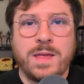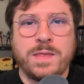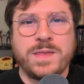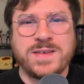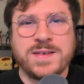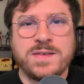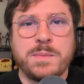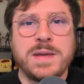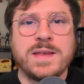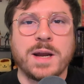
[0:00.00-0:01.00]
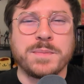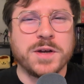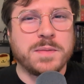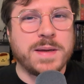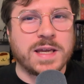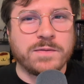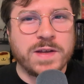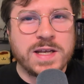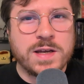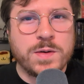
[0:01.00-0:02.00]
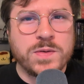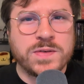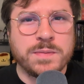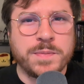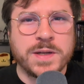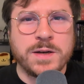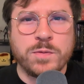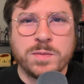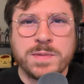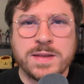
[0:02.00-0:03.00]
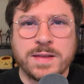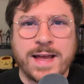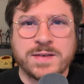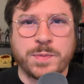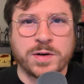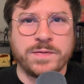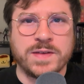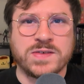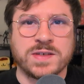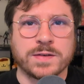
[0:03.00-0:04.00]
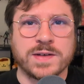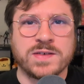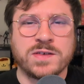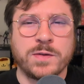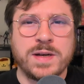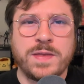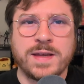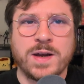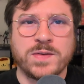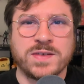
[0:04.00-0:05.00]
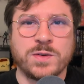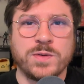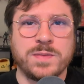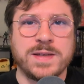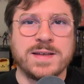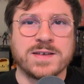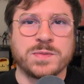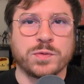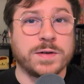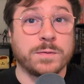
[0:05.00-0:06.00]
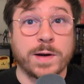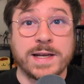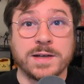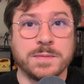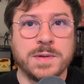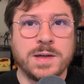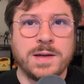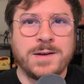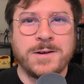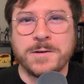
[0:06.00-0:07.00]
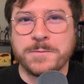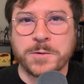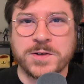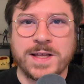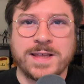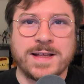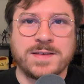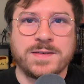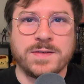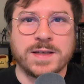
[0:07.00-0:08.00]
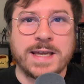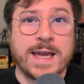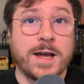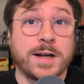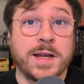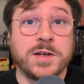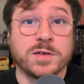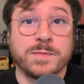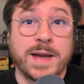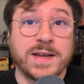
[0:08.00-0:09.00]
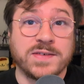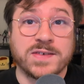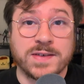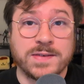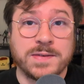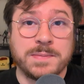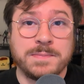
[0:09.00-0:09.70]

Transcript: This doesn't mean that I'm done making videos, but it will be the last part of this series, so anything else is going to be disparate and random. Unfortunately, that's the chaotic nature of my existence.